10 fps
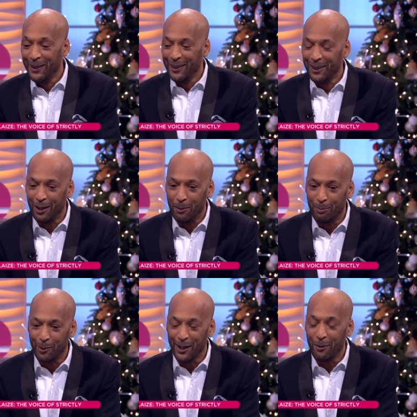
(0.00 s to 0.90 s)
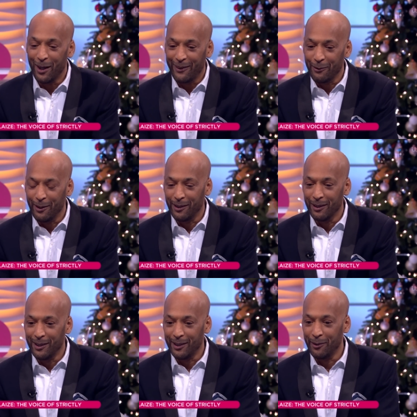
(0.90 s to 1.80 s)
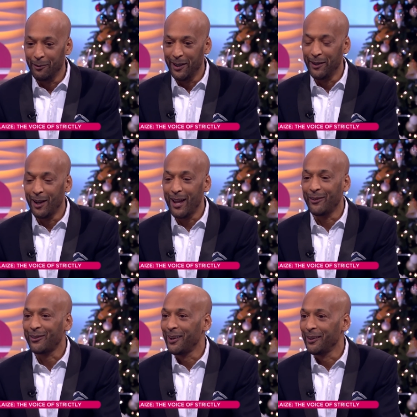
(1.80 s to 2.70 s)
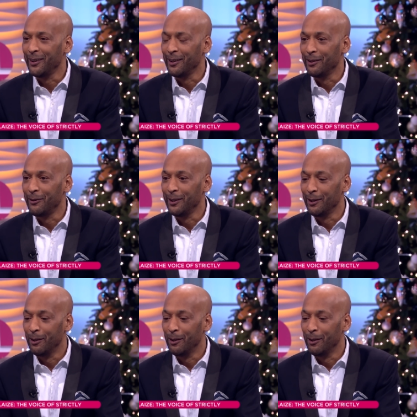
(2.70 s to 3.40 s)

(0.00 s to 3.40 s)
Yeah. But yeah, we had to learn Korean. Lance sang the